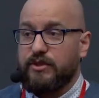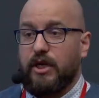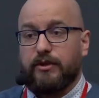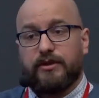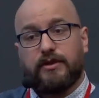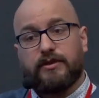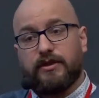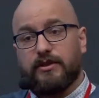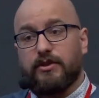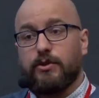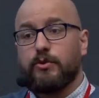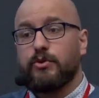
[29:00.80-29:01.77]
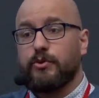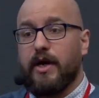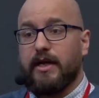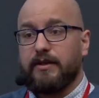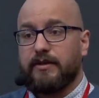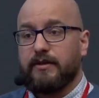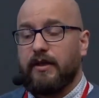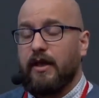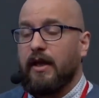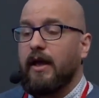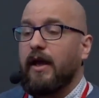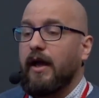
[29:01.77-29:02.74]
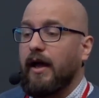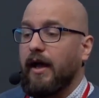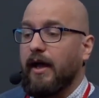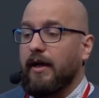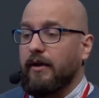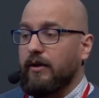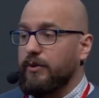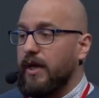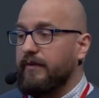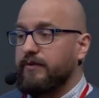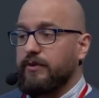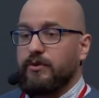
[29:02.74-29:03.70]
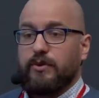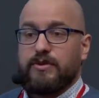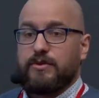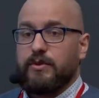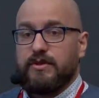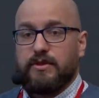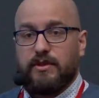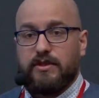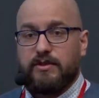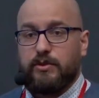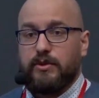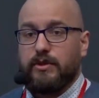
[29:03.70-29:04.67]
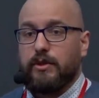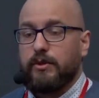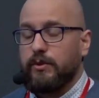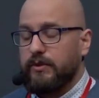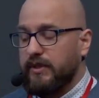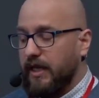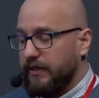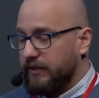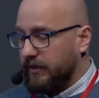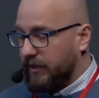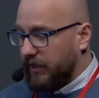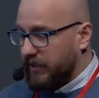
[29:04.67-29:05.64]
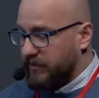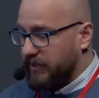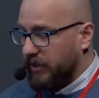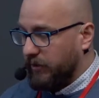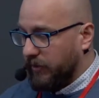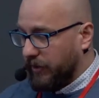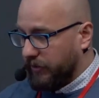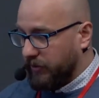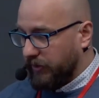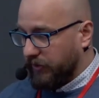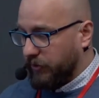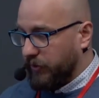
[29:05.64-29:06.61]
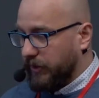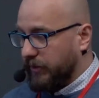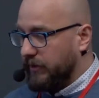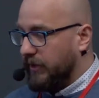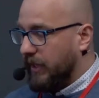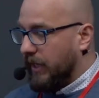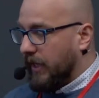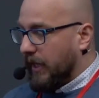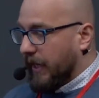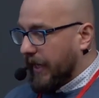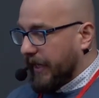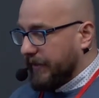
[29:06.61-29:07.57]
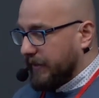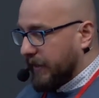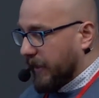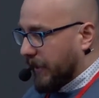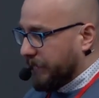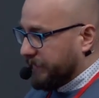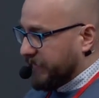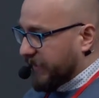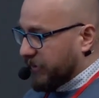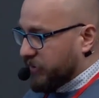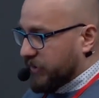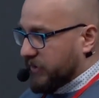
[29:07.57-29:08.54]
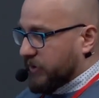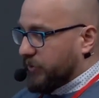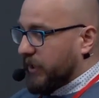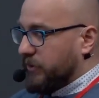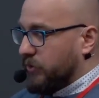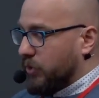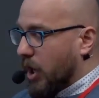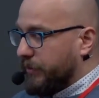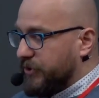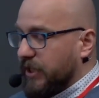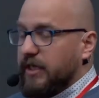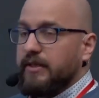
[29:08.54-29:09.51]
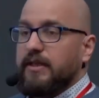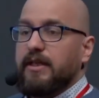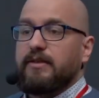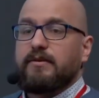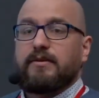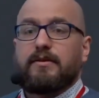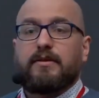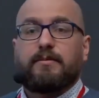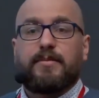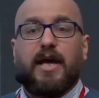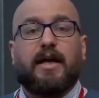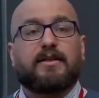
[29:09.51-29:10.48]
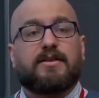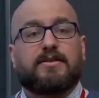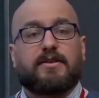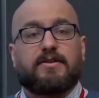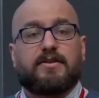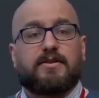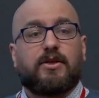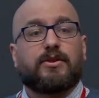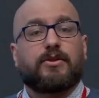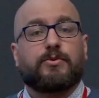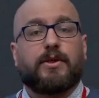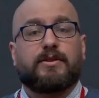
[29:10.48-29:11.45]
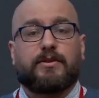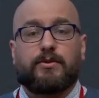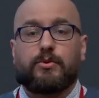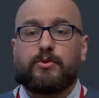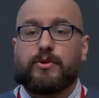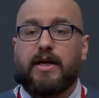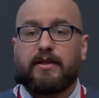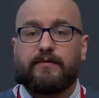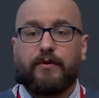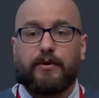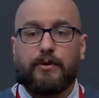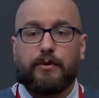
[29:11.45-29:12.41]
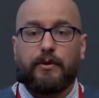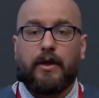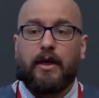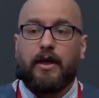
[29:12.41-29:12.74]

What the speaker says: started in a new thread, all you have to do is to include that Celluloid into it, and then just create new object, and behind the scenes it's gonna create a new thread for you.